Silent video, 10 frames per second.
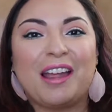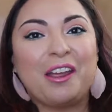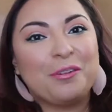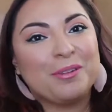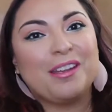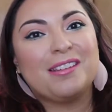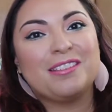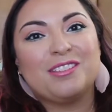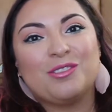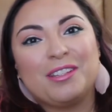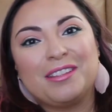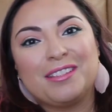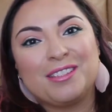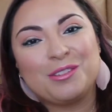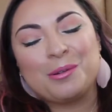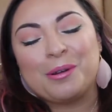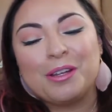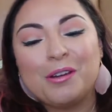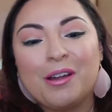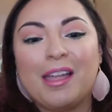I hope you guys enjoyed this
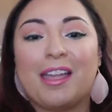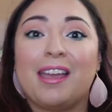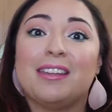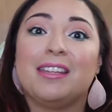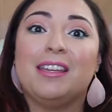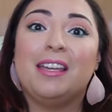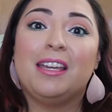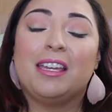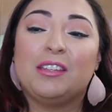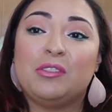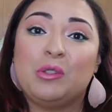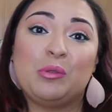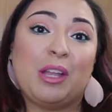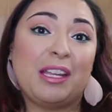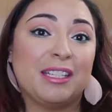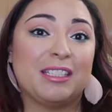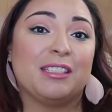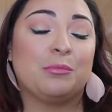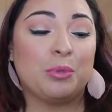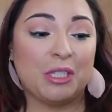tutorial, and if you liked
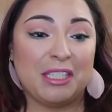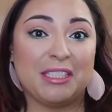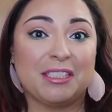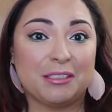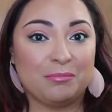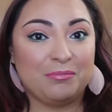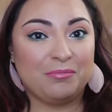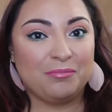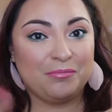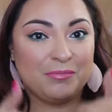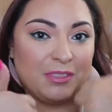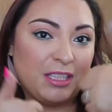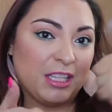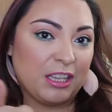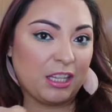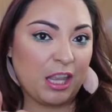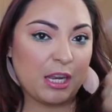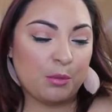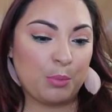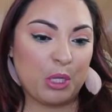it, please click the
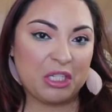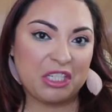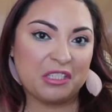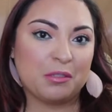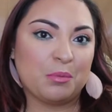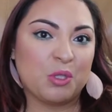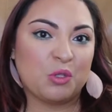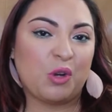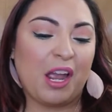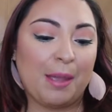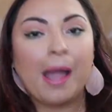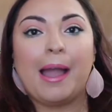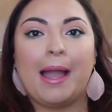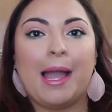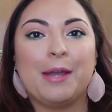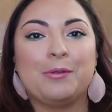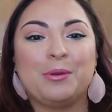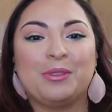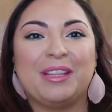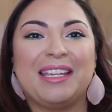like button, subscribe. I
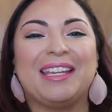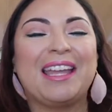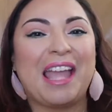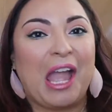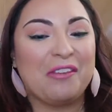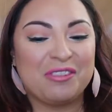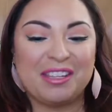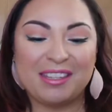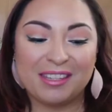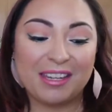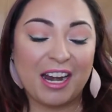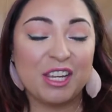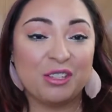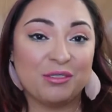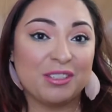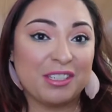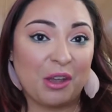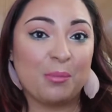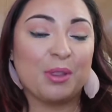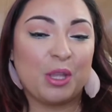will link everything that I use
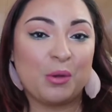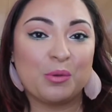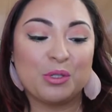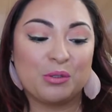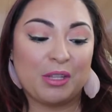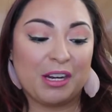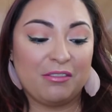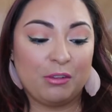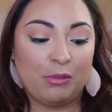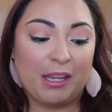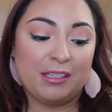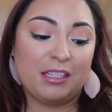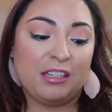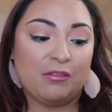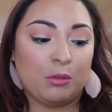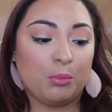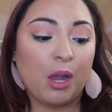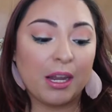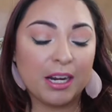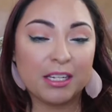down below so that if you liked any of the
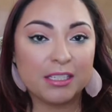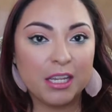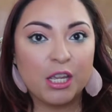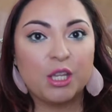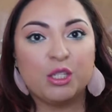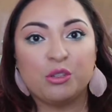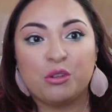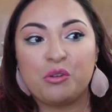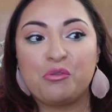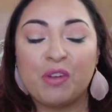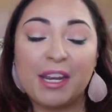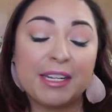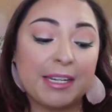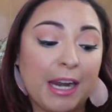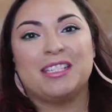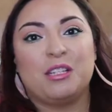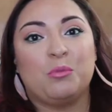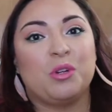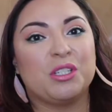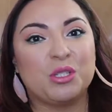products, you can find it. See
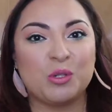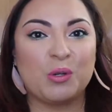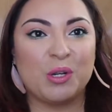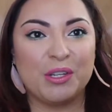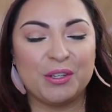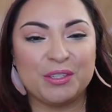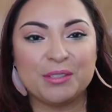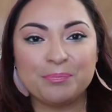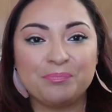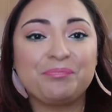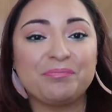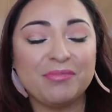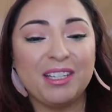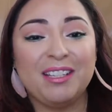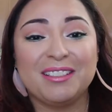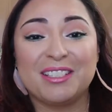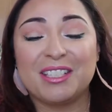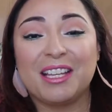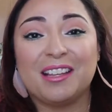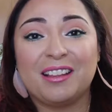more tutorials, just
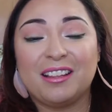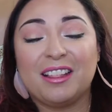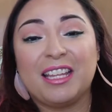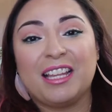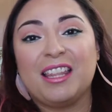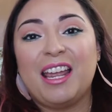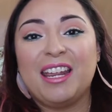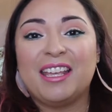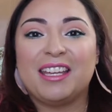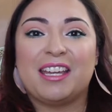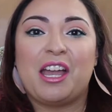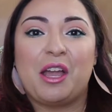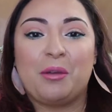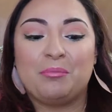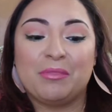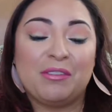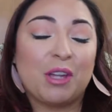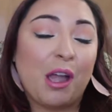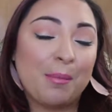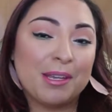click like, leave a
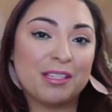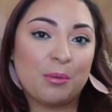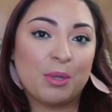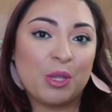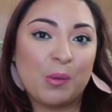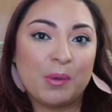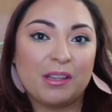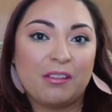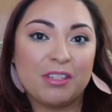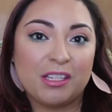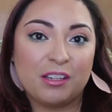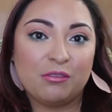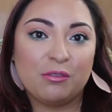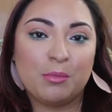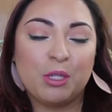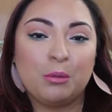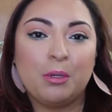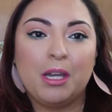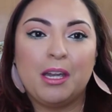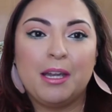comment down below. I'd love to hear from
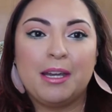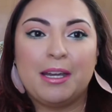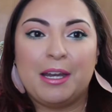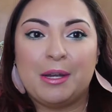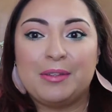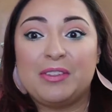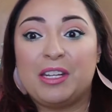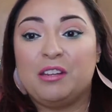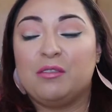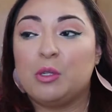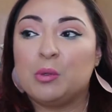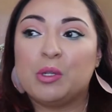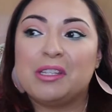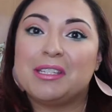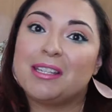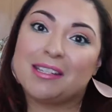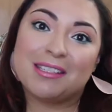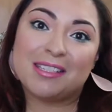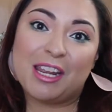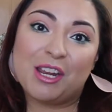you. If any of you are in the
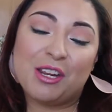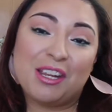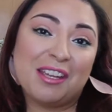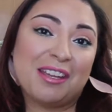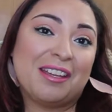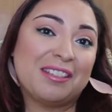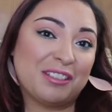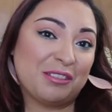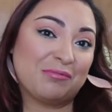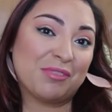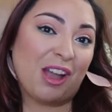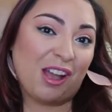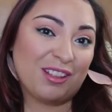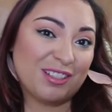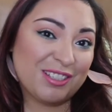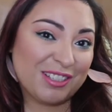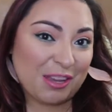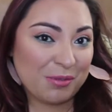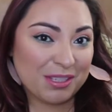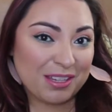Texas area, holler,
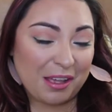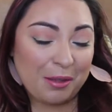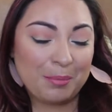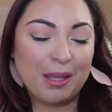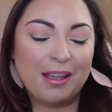say what's up.